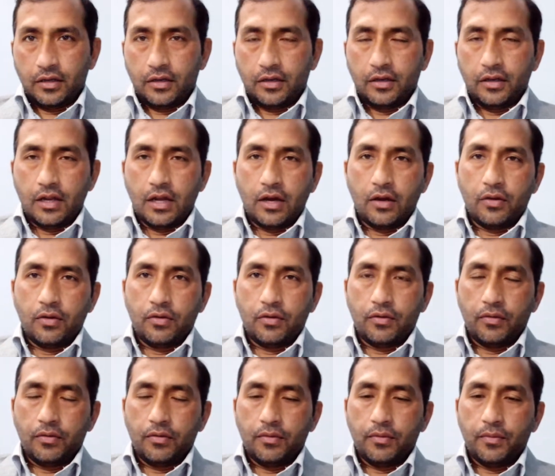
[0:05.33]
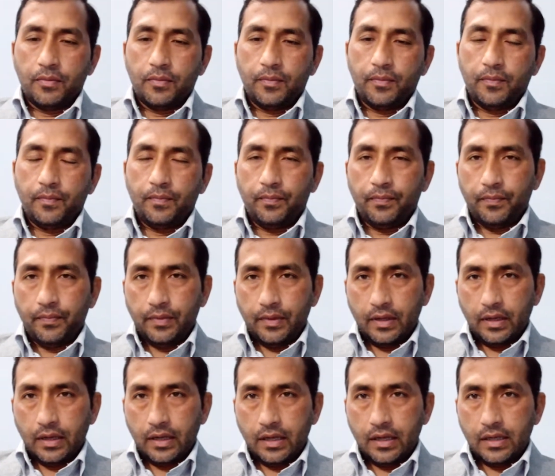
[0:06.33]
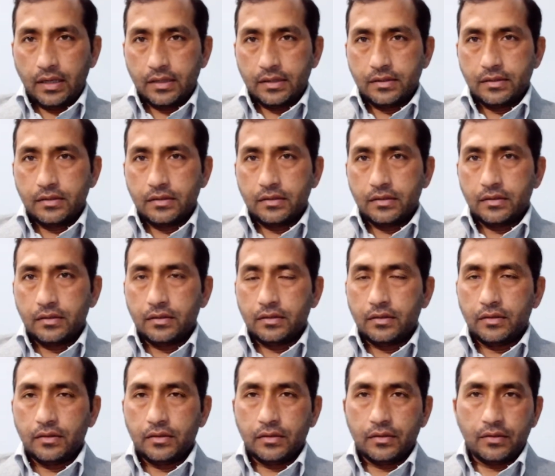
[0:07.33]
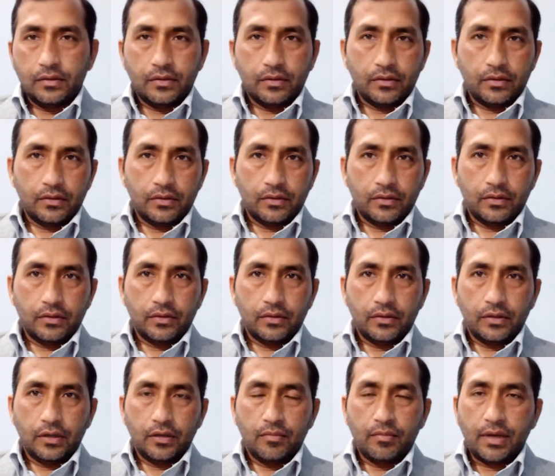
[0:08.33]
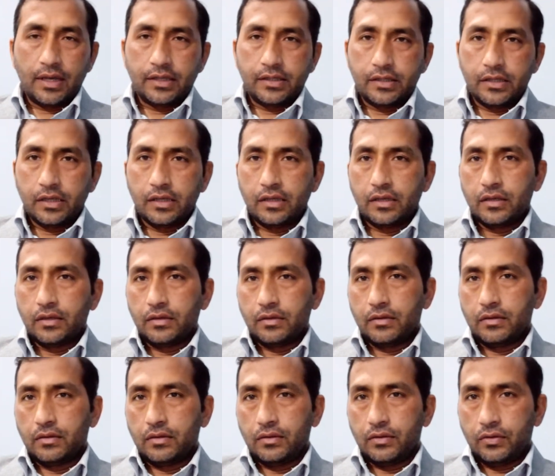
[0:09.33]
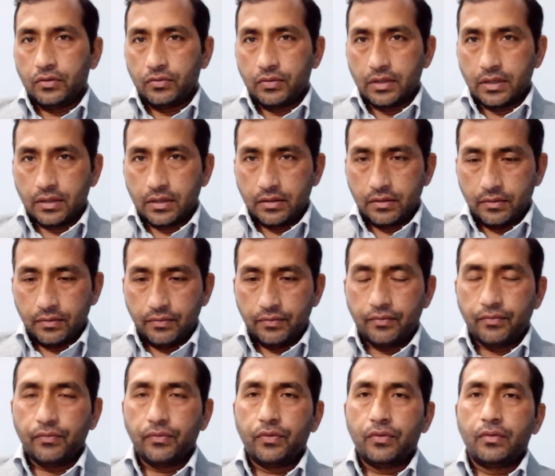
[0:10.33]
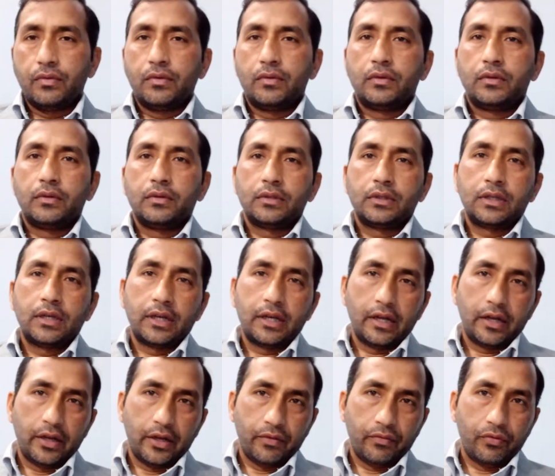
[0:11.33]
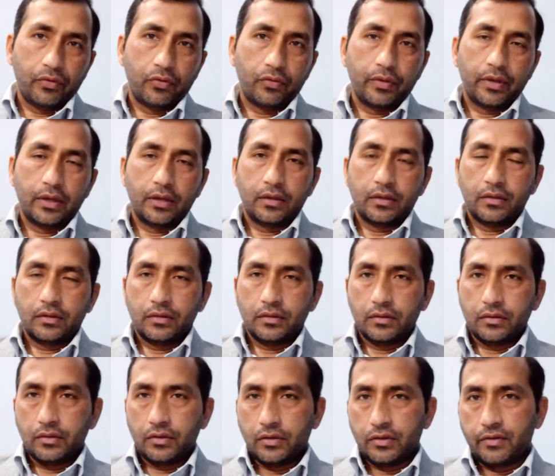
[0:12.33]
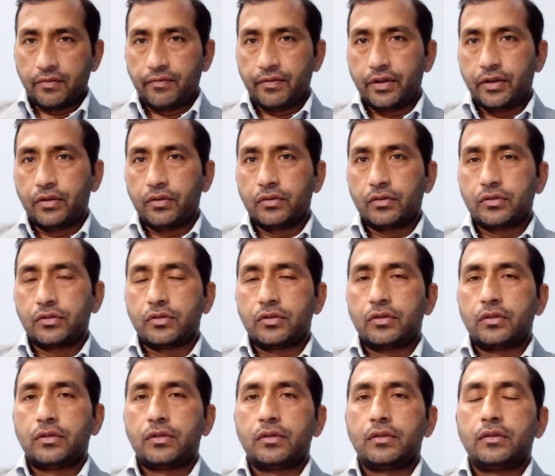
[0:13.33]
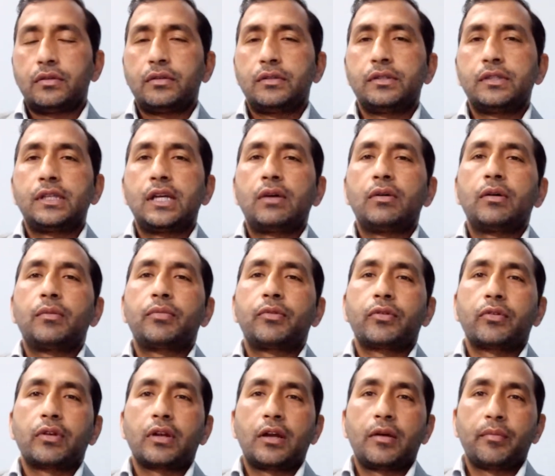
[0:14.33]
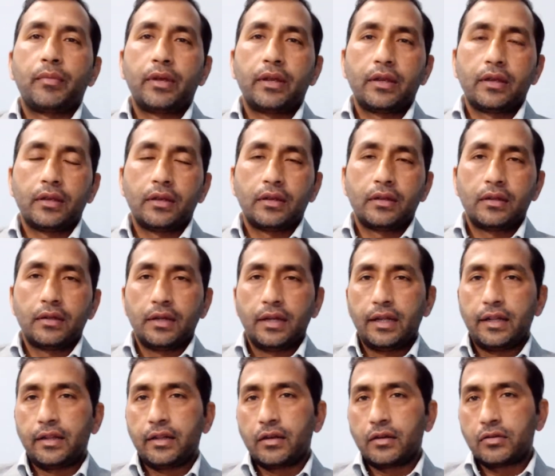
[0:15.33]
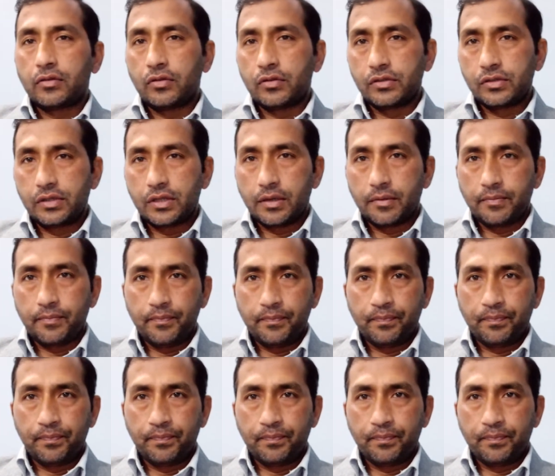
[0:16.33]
Now, as in my channel, you are currently viewing a lot of videos on Java programming and their concept.